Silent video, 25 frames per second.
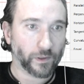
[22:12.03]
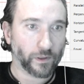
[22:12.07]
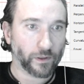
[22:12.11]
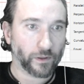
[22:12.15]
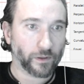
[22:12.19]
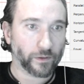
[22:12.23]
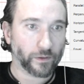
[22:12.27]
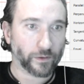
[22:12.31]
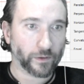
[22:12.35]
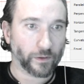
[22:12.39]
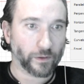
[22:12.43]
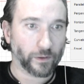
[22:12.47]

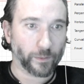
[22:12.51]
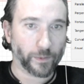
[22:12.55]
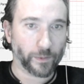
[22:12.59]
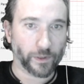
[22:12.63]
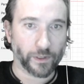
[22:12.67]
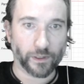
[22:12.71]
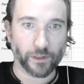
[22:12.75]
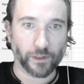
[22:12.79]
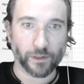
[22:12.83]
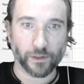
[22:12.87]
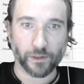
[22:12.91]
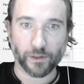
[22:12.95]
is going to
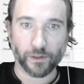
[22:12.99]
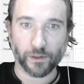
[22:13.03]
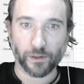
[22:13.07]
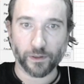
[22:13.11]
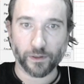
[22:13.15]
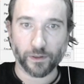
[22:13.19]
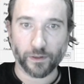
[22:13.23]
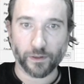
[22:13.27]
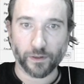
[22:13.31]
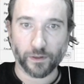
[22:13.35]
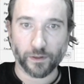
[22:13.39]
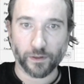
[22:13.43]
be
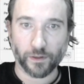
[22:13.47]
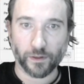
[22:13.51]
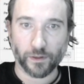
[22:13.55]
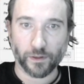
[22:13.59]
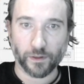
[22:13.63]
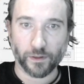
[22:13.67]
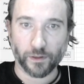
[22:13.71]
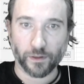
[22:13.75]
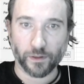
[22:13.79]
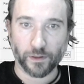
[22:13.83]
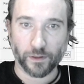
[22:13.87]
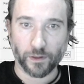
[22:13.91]

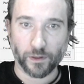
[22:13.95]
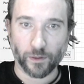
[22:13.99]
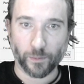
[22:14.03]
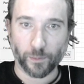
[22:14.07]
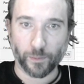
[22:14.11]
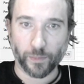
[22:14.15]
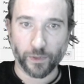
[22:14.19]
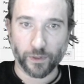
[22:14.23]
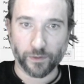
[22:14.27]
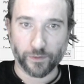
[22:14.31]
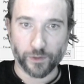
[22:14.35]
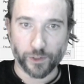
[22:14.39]
a
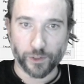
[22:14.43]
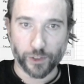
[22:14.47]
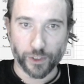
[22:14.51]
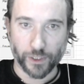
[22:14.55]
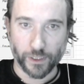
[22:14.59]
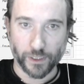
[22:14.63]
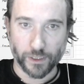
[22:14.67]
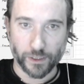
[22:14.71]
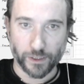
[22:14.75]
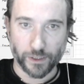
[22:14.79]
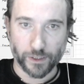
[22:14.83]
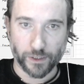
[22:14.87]
bit of a
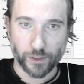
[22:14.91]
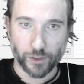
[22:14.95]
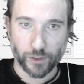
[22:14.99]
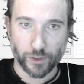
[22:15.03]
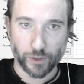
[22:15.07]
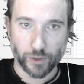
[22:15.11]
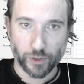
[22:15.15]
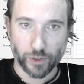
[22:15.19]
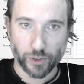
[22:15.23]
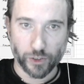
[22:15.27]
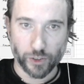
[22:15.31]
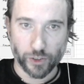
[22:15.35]

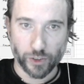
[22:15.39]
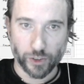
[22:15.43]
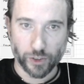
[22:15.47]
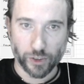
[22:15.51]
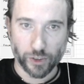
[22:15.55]
challenge.